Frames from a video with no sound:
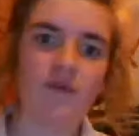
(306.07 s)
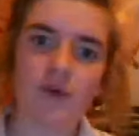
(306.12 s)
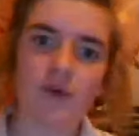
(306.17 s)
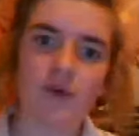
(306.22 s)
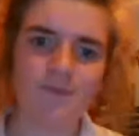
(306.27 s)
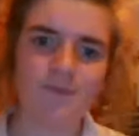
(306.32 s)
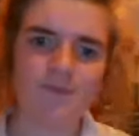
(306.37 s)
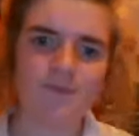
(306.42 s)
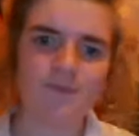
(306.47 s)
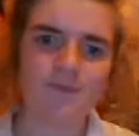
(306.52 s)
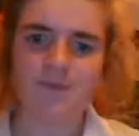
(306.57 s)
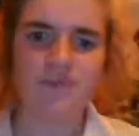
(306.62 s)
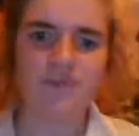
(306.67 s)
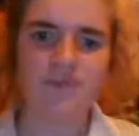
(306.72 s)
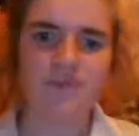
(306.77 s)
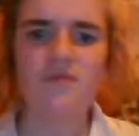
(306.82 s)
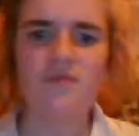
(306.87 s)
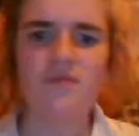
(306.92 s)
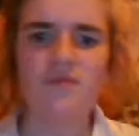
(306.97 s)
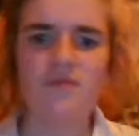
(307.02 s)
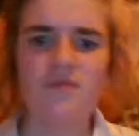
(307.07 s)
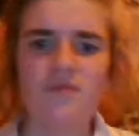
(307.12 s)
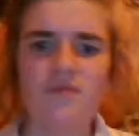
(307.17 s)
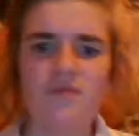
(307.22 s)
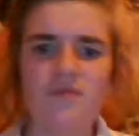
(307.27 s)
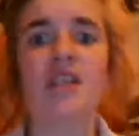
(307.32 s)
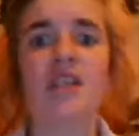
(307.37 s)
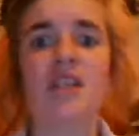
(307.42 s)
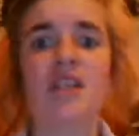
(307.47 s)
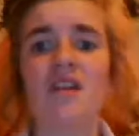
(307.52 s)
Or a
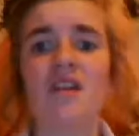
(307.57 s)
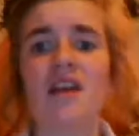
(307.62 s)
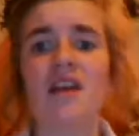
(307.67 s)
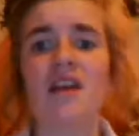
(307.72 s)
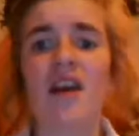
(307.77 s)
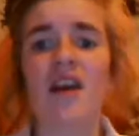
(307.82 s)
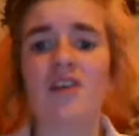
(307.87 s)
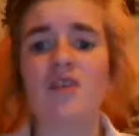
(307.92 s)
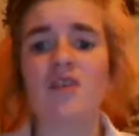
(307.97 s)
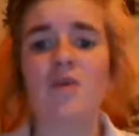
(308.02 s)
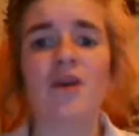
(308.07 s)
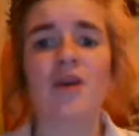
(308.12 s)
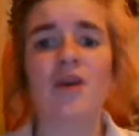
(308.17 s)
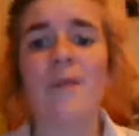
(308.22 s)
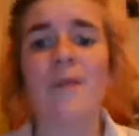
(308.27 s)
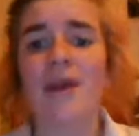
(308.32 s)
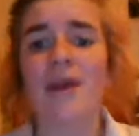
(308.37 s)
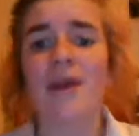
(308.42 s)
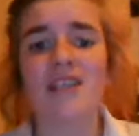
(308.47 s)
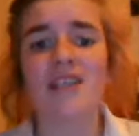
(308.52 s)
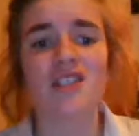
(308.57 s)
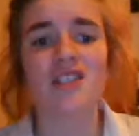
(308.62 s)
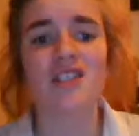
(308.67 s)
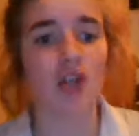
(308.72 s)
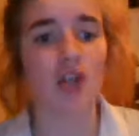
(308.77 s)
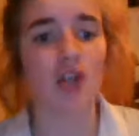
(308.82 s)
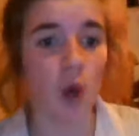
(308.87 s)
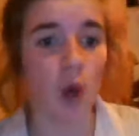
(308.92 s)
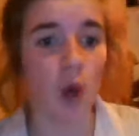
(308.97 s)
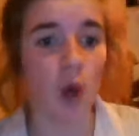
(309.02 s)
particular character will come back as a
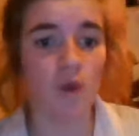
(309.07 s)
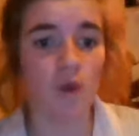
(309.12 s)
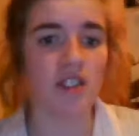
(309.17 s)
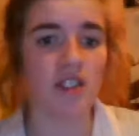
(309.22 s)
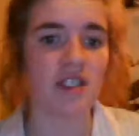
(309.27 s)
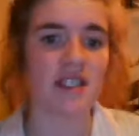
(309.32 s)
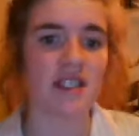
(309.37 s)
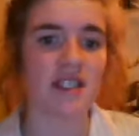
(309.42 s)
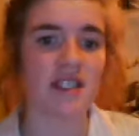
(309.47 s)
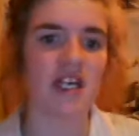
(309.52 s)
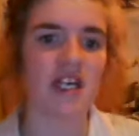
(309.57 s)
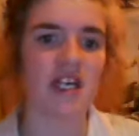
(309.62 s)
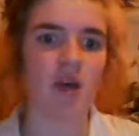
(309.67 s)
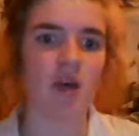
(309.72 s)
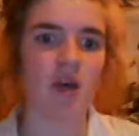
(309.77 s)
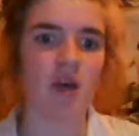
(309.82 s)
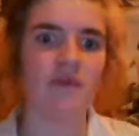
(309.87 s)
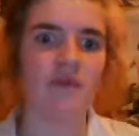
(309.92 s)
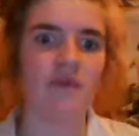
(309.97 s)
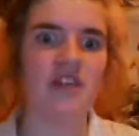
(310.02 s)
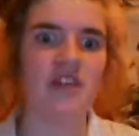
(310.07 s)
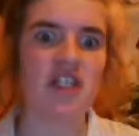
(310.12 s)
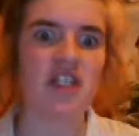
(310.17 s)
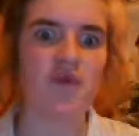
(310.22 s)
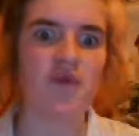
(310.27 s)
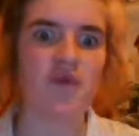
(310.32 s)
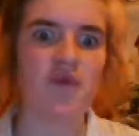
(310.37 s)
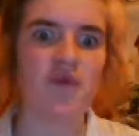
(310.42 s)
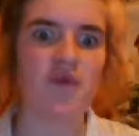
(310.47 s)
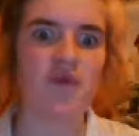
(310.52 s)
ghost and start going
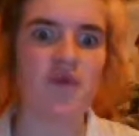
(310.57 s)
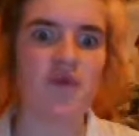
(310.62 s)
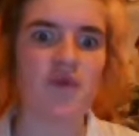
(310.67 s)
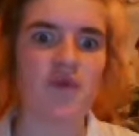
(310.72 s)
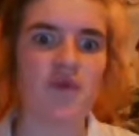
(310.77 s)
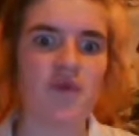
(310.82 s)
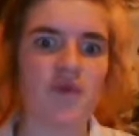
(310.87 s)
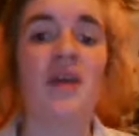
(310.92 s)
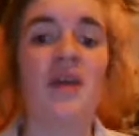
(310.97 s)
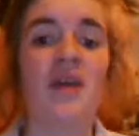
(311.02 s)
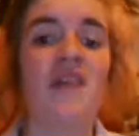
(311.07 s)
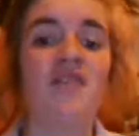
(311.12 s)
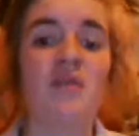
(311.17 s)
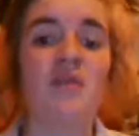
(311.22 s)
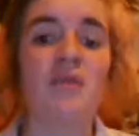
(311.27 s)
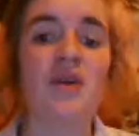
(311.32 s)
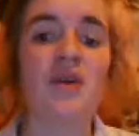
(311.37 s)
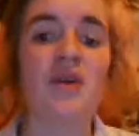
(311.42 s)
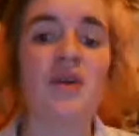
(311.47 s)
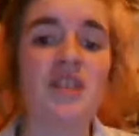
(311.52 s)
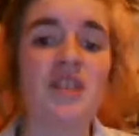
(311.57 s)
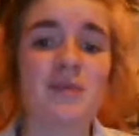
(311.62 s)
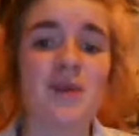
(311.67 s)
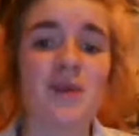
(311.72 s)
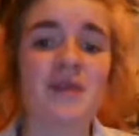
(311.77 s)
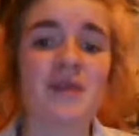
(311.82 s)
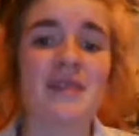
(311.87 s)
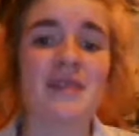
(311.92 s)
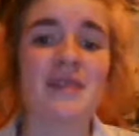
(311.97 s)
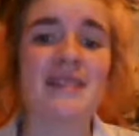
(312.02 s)
vengeful, whereupon they have to burn his
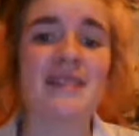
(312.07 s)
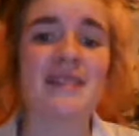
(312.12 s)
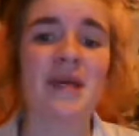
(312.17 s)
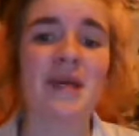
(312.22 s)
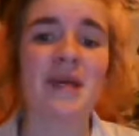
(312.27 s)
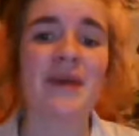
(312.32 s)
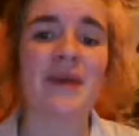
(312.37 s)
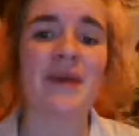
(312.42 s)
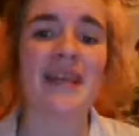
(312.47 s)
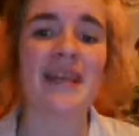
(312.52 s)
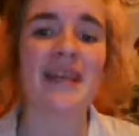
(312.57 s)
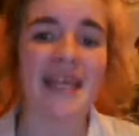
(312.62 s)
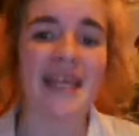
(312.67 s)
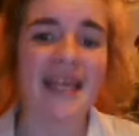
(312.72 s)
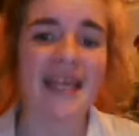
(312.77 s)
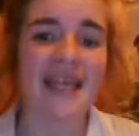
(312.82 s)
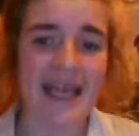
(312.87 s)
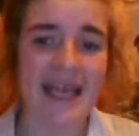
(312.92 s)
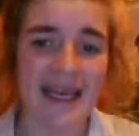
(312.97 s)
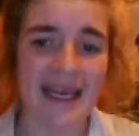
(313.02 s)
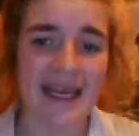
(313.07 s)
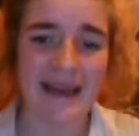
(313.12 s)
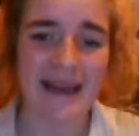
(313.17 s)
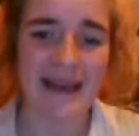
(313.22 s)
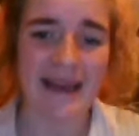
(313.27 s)
bones to say goodbye yet again.